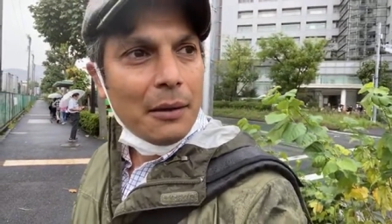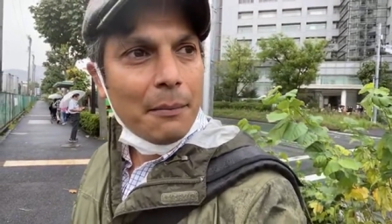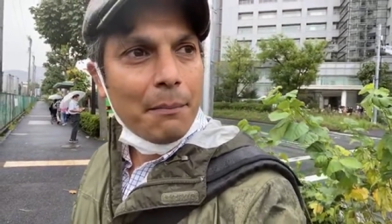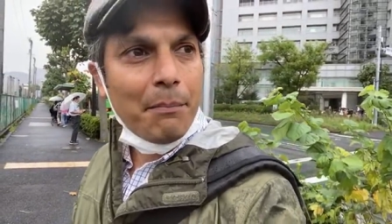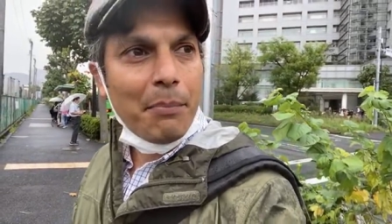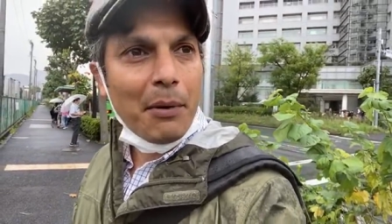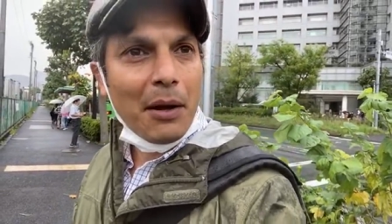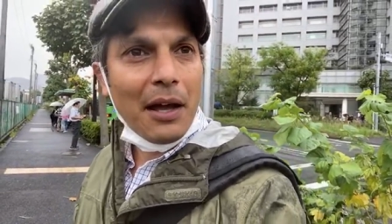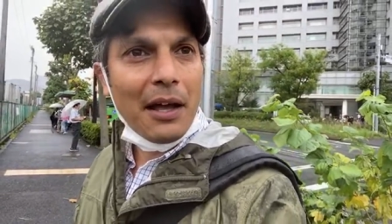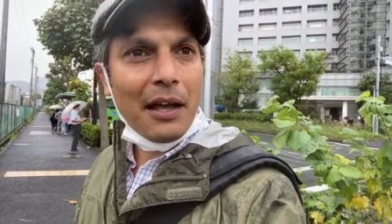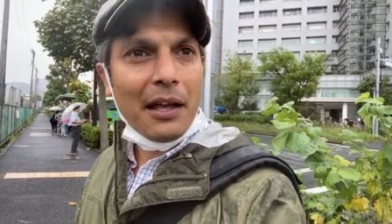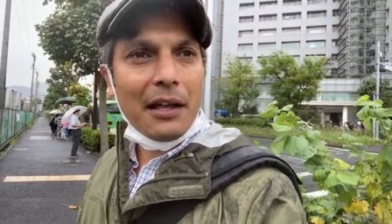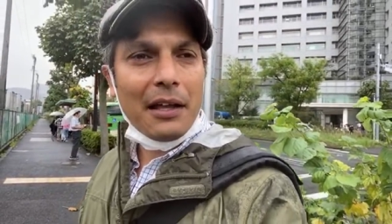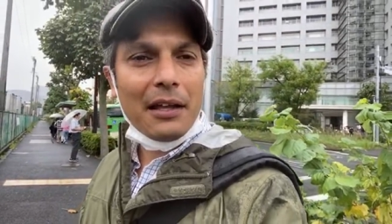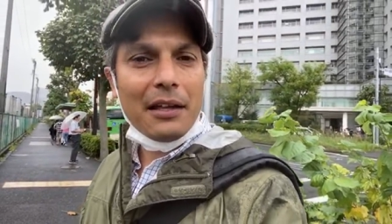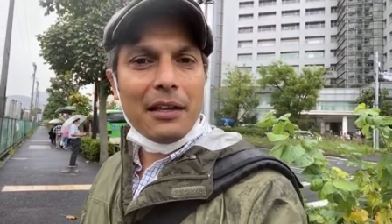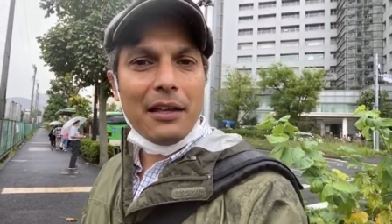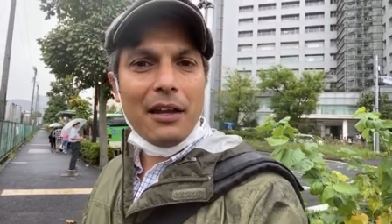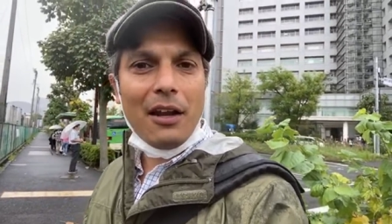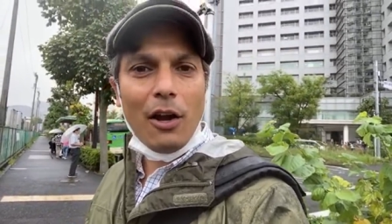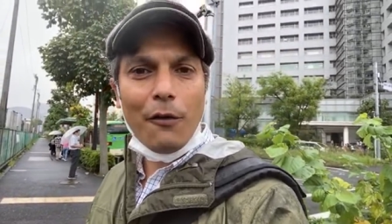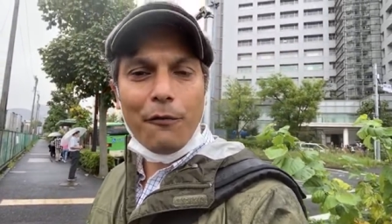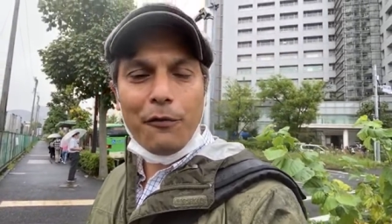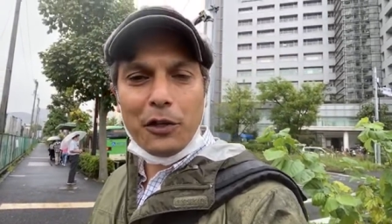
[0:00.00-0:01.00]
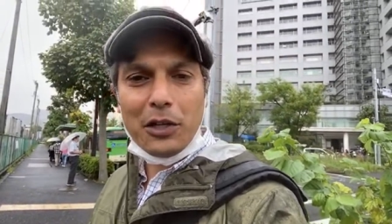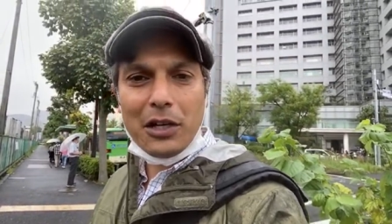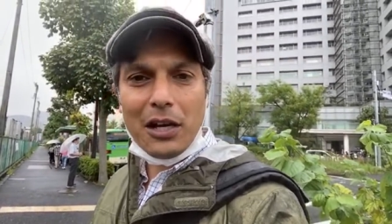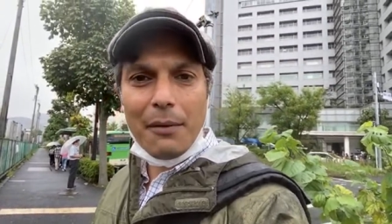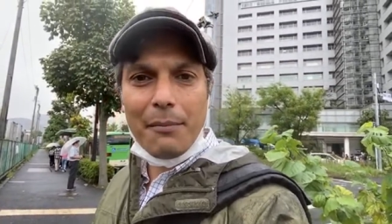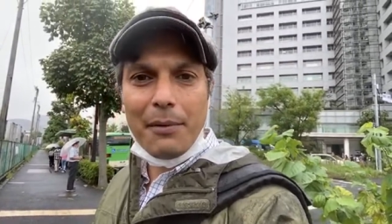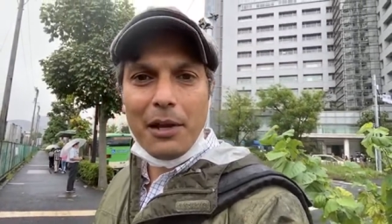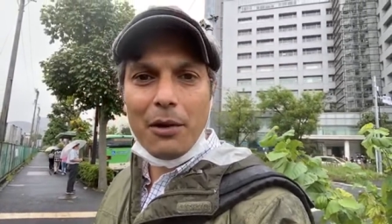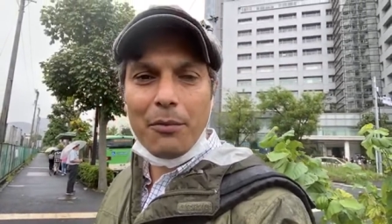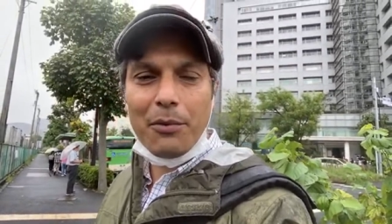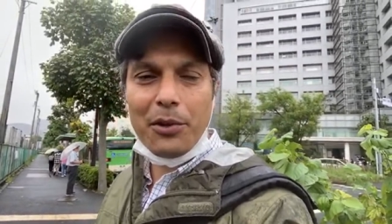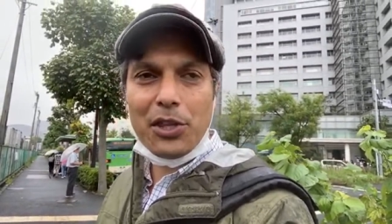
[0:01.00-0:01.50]
But, you know, if you come
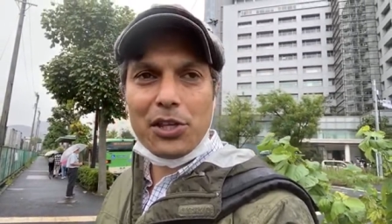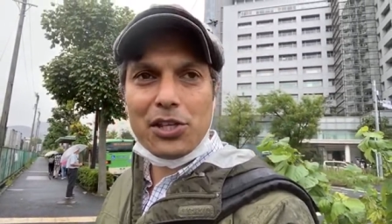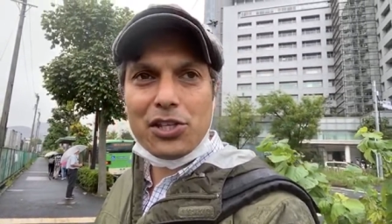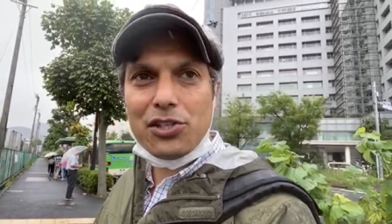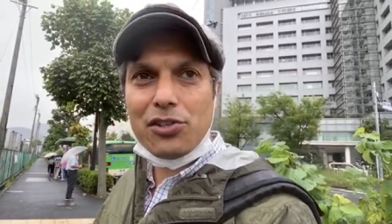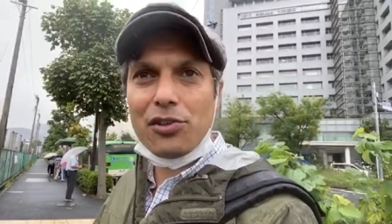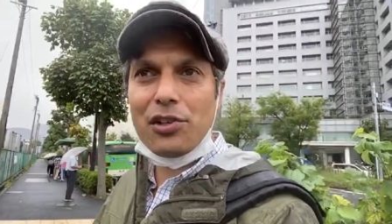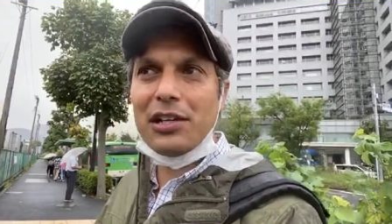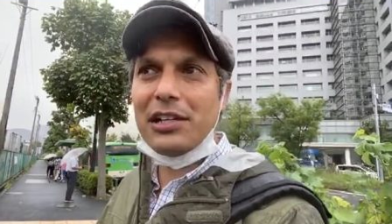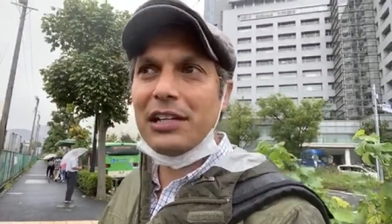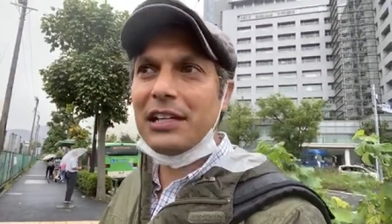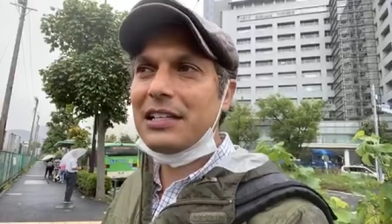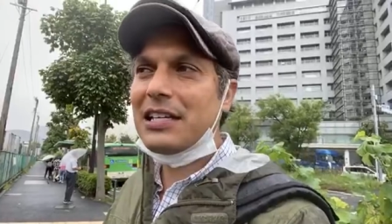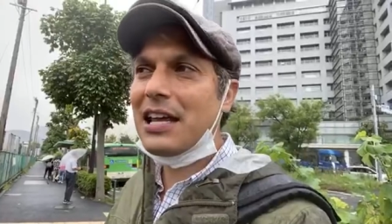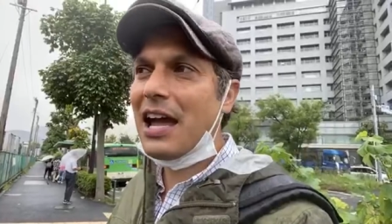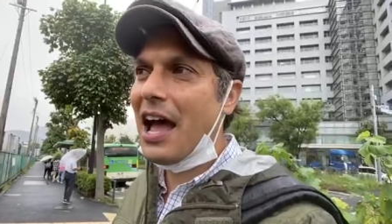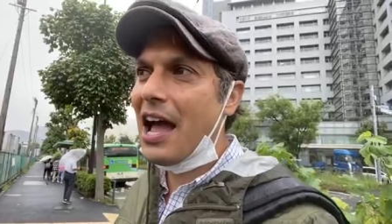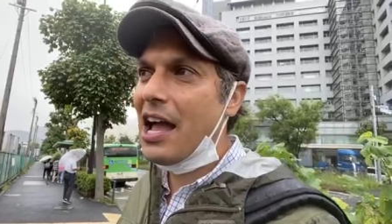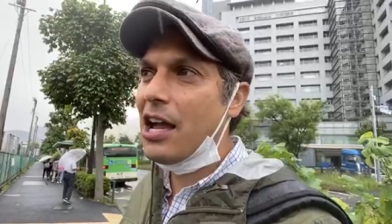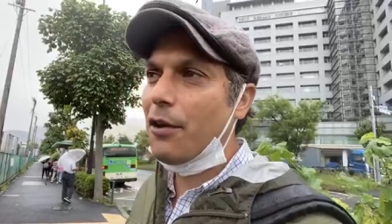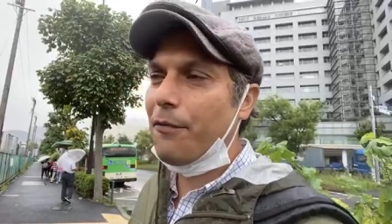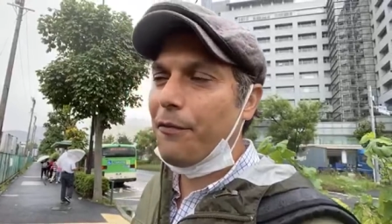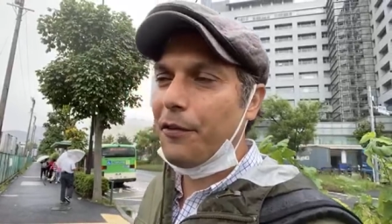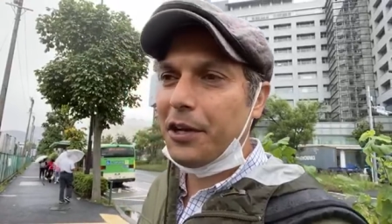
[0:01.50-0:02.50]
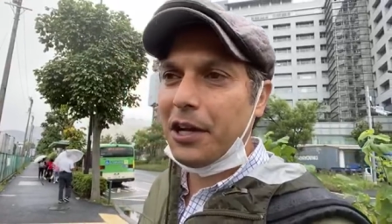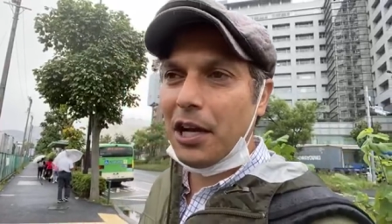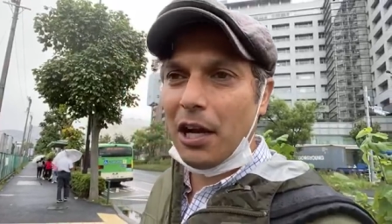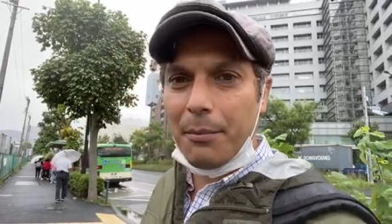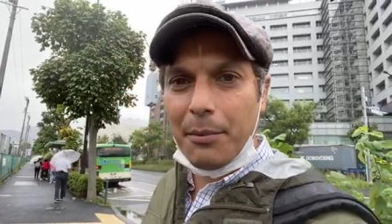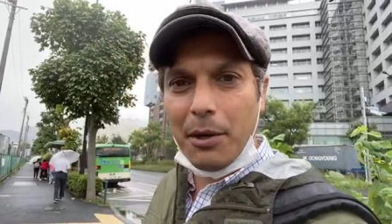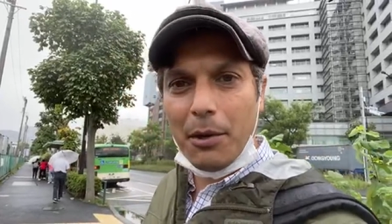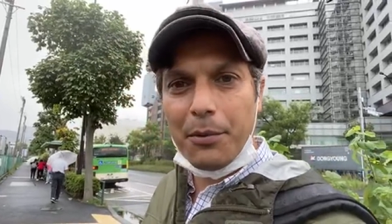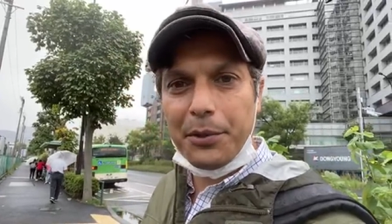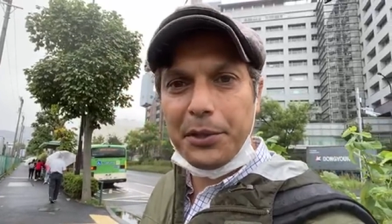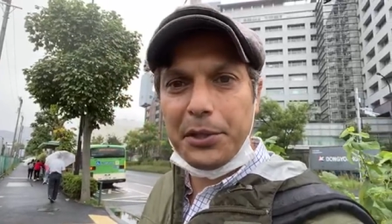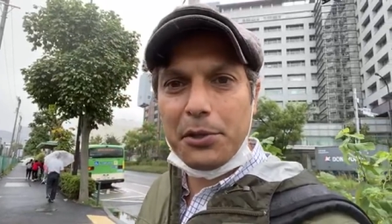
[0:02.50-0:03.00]
here with a suit and a tie, if you come
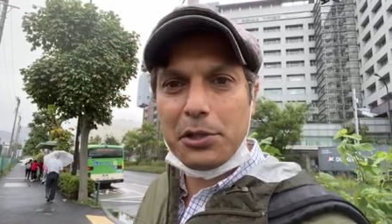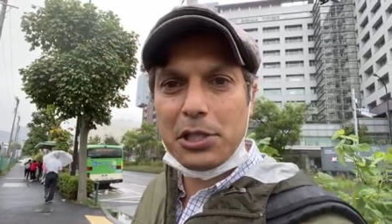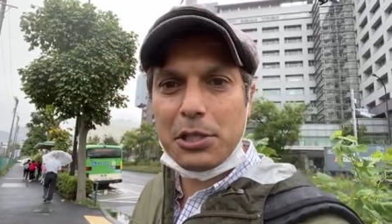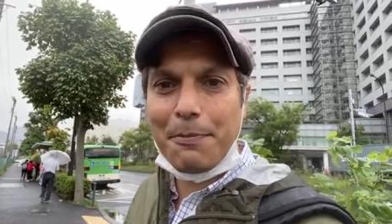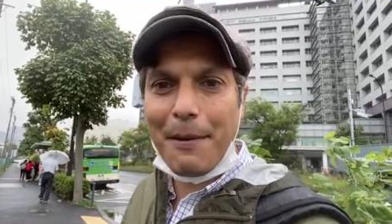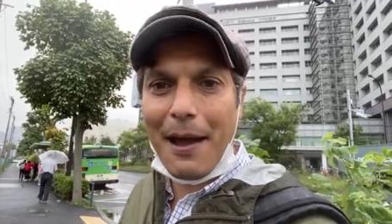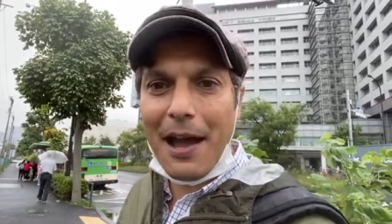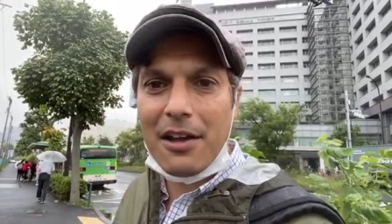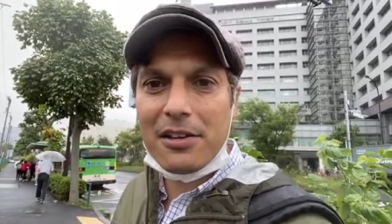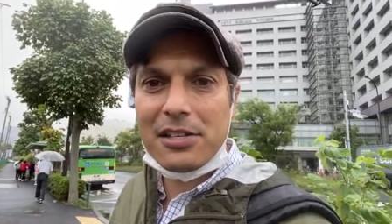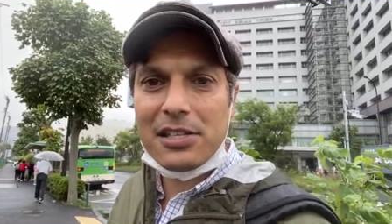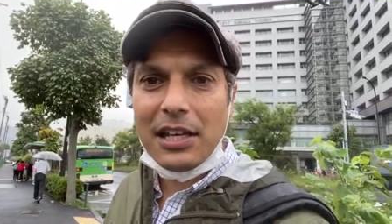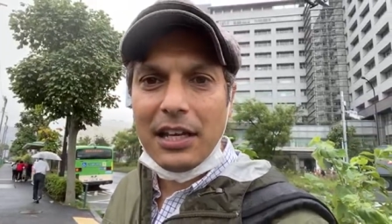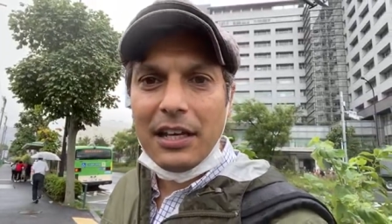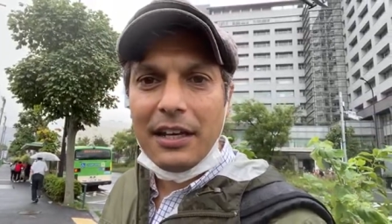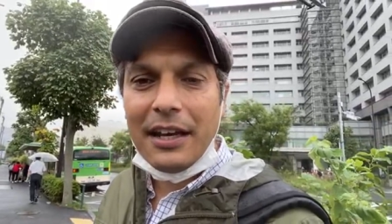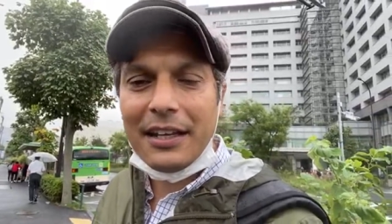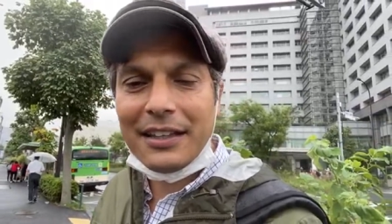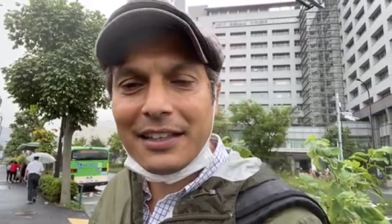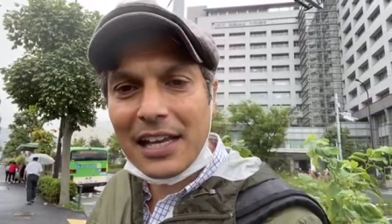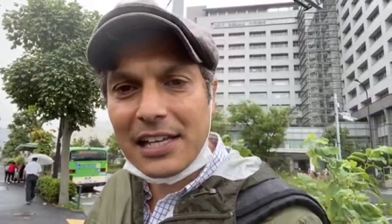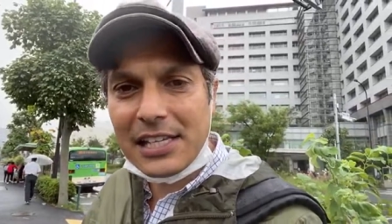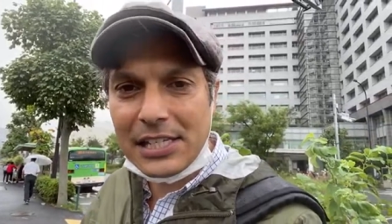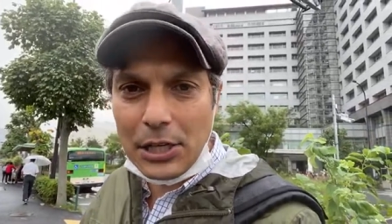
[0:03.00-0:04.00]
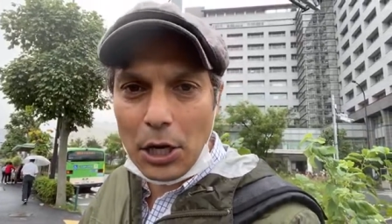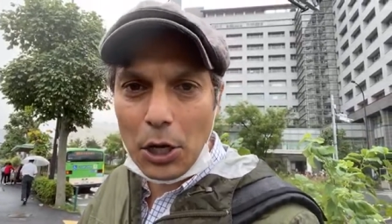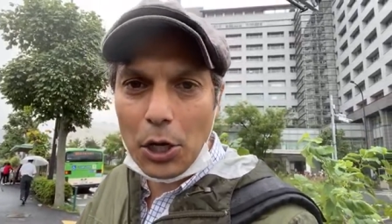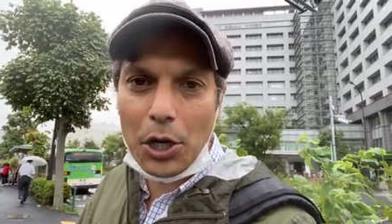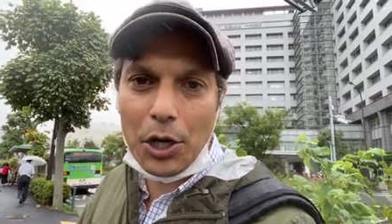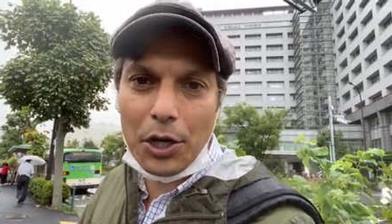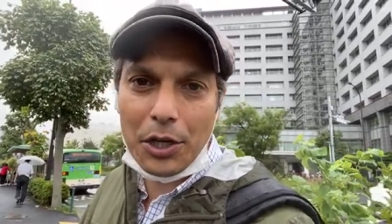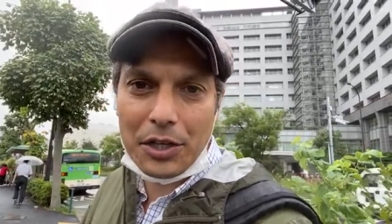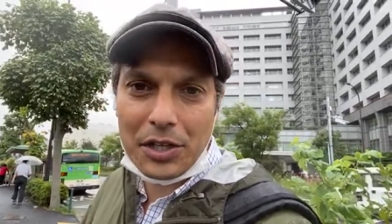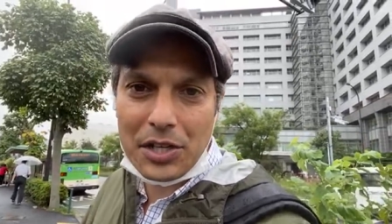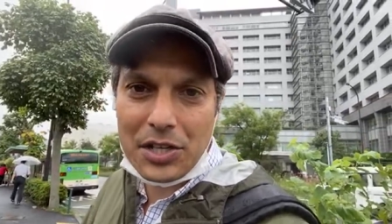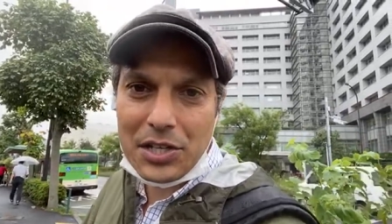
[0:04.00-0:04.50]
here with your spouse, it doesn't hurt.